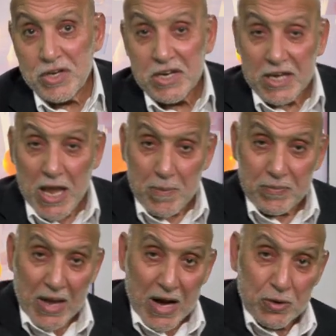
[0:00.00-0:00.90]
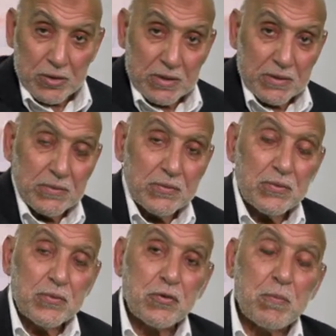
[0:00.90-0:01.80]
When he came out
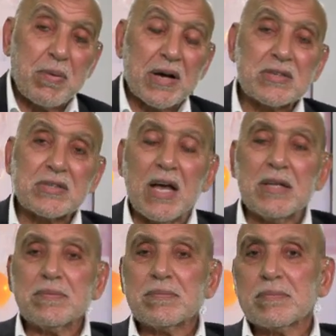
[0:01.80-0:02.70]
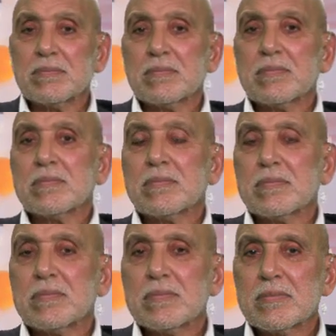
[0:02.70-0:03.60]
from Pakistan,
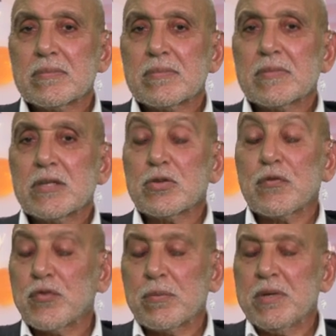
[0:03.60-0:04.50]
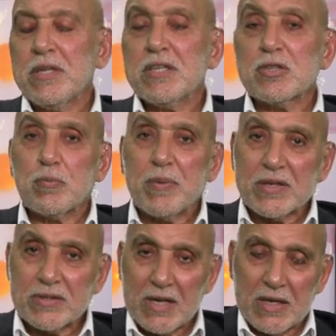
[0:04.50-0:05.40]
so from India to
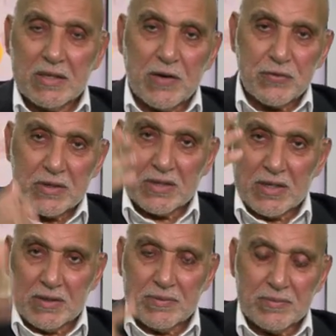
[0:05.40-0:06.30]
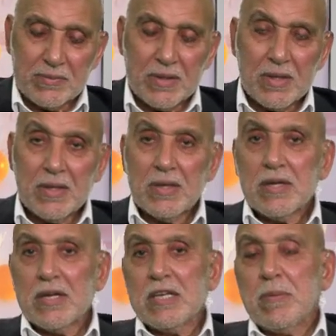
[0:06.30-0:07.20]
Pakistan after the
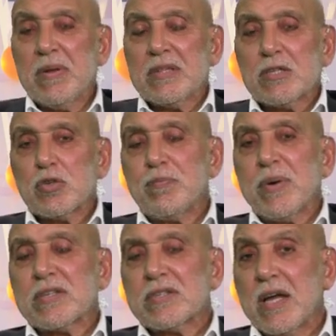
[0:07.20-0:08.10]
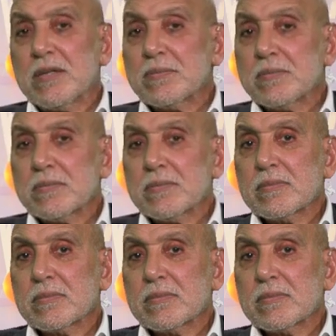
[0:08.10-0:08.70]
independence of Pakistan,